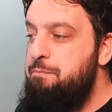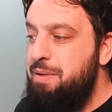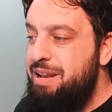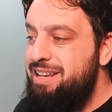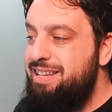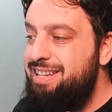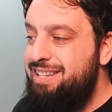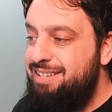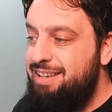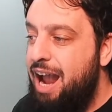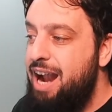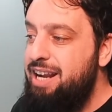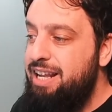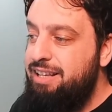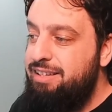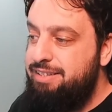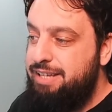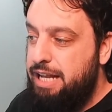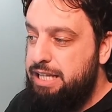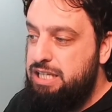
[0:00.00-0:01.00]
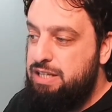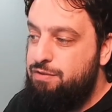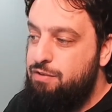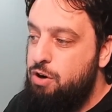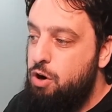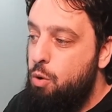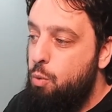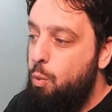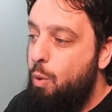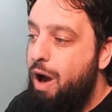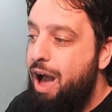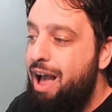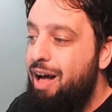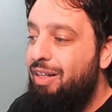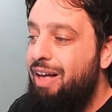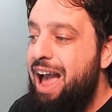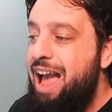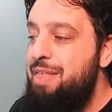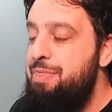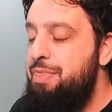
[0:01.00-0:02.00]
been designing sets for a
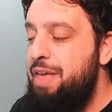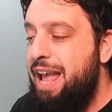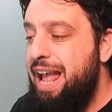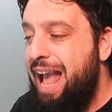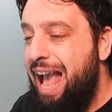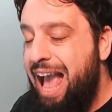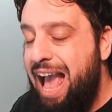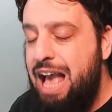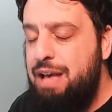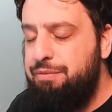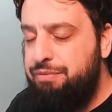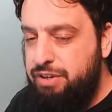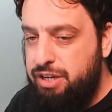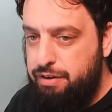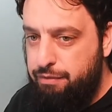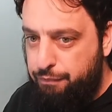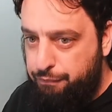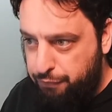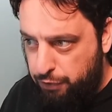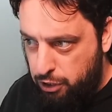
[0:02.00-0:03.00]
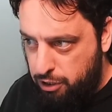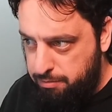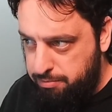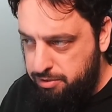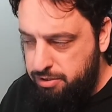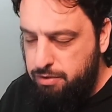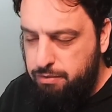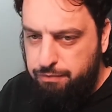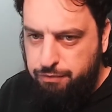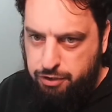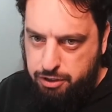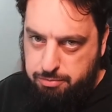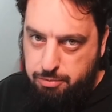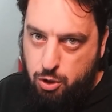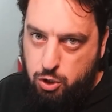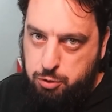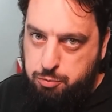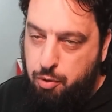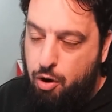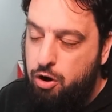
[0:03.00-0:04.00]
while, and they have confirmed, for the
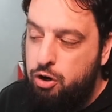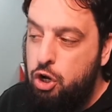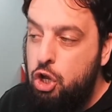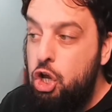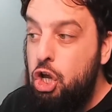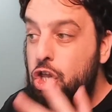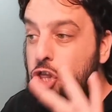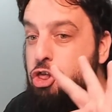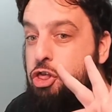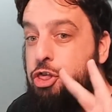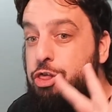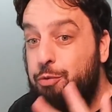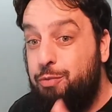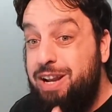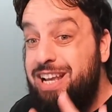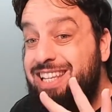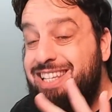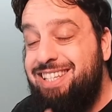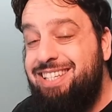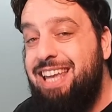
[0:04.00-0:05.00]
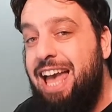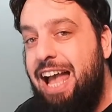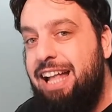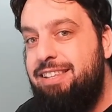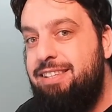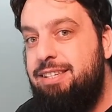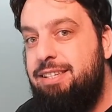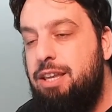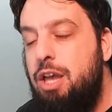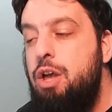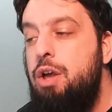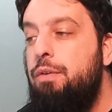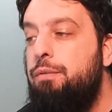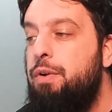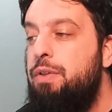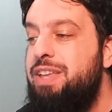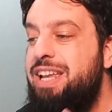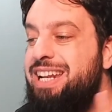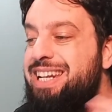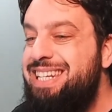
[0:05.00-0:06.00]
most part, 3 sets
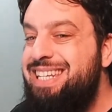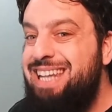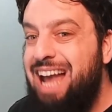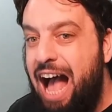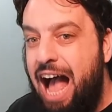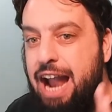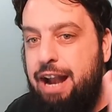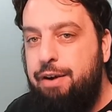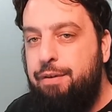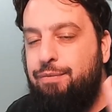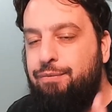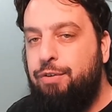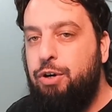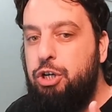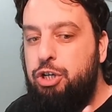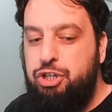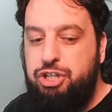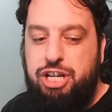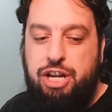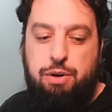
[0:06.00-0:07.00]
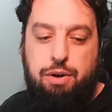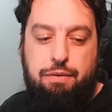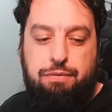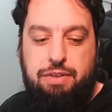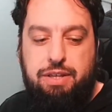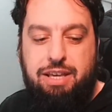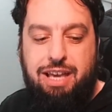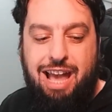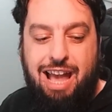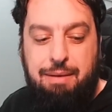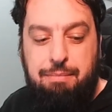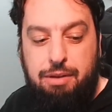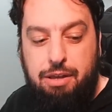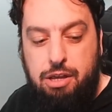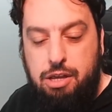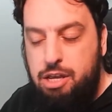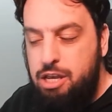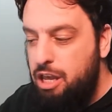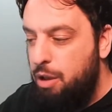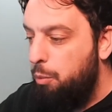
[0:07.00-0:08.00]
for the entire first year of the game.
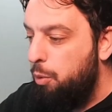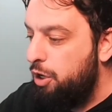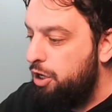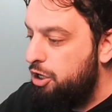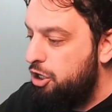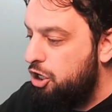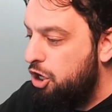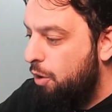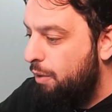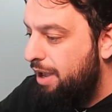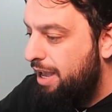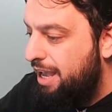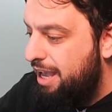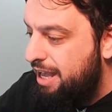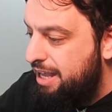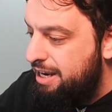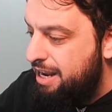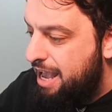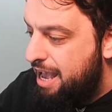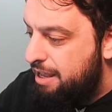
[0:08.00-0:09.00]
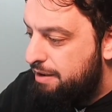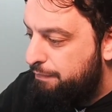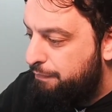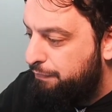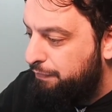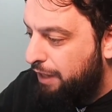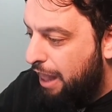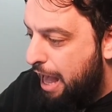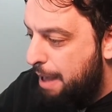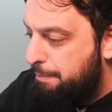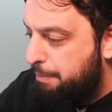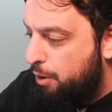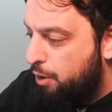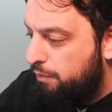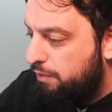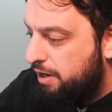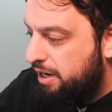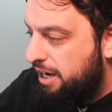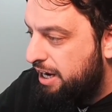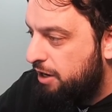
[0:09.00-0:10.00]
And we're going to go ahead and flop
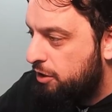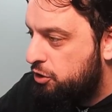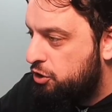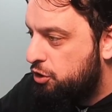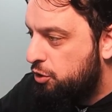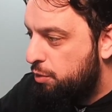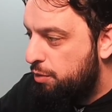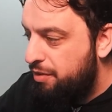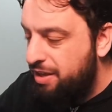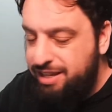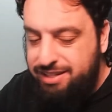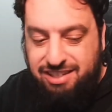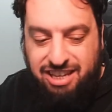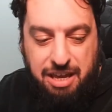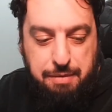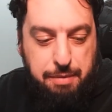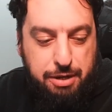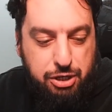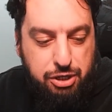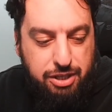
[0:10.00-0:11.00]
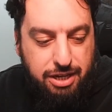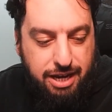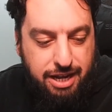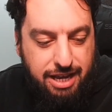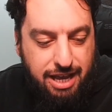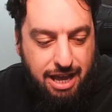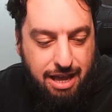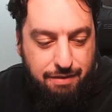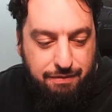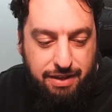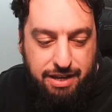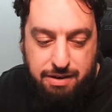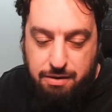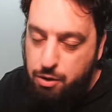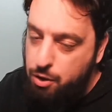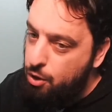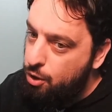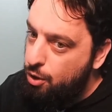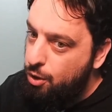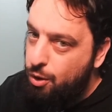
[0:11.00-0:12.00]
over here to this image that I have, and
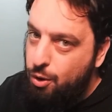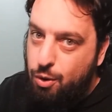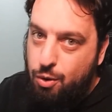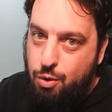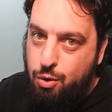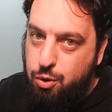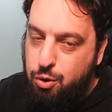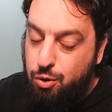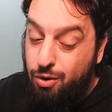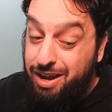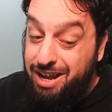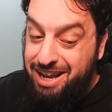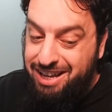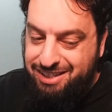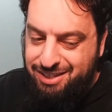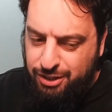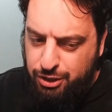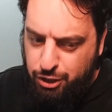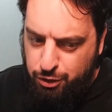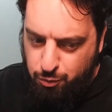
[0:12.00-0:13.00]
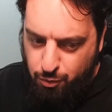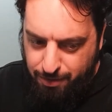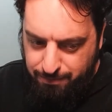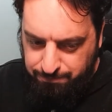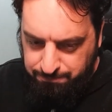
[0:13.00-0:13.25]
it's a good one.